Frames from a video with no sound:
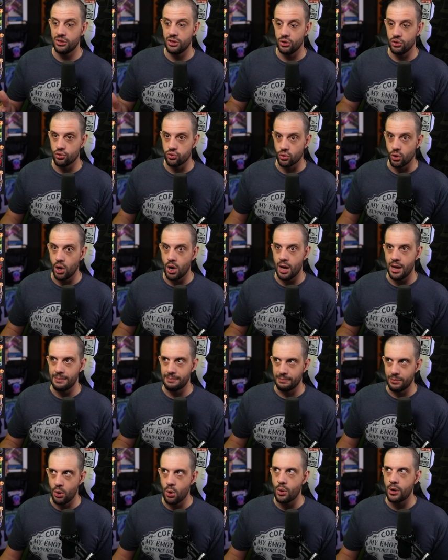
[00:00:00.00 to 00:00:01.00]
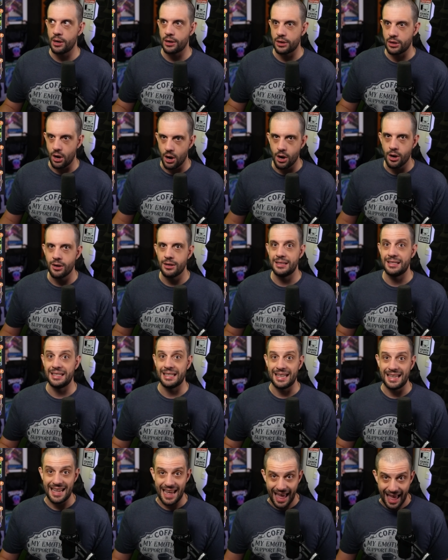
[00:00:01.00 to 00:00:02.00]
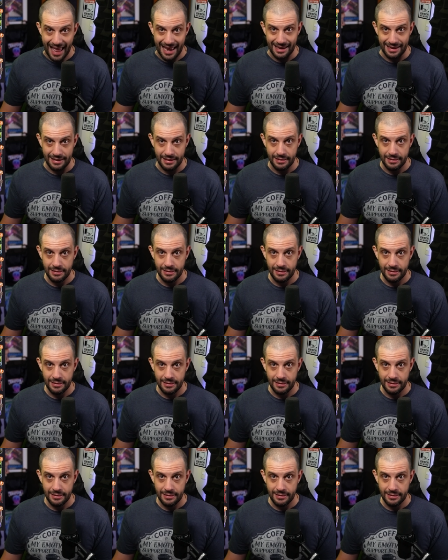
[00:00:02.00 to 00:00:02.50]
to draw more cards again.